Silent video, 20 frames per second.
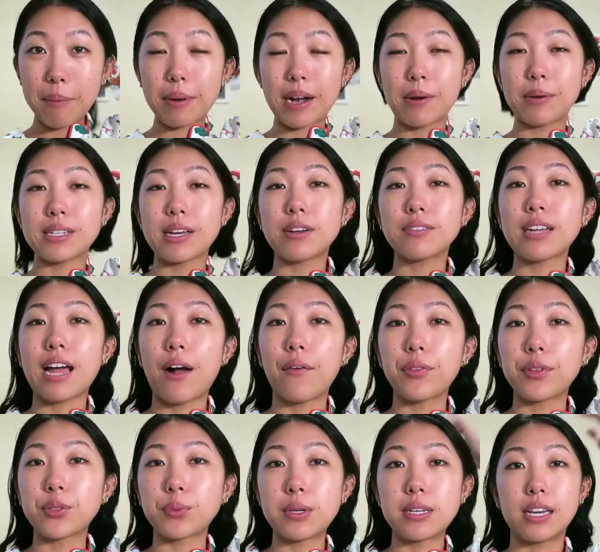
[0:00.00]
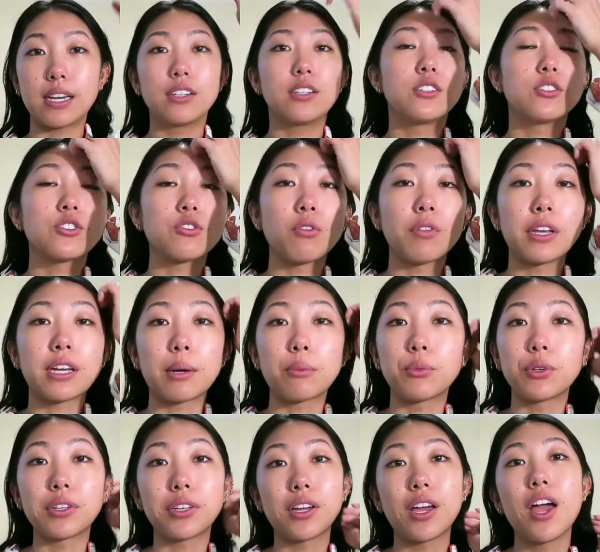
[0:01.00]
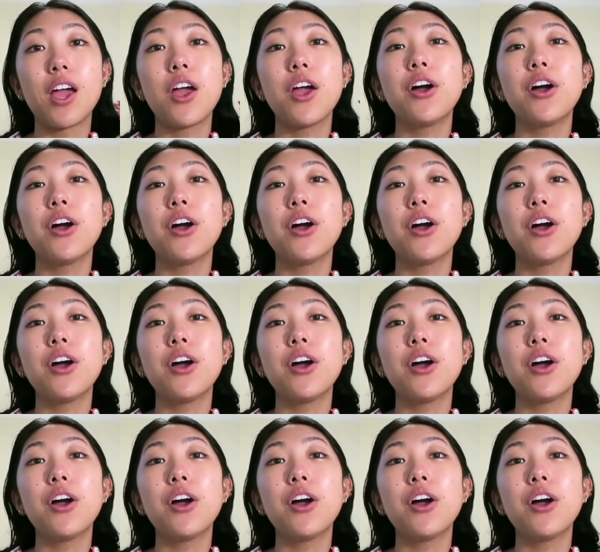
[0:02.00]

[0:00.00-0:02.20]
but I was out of town this weekend and so like I'm really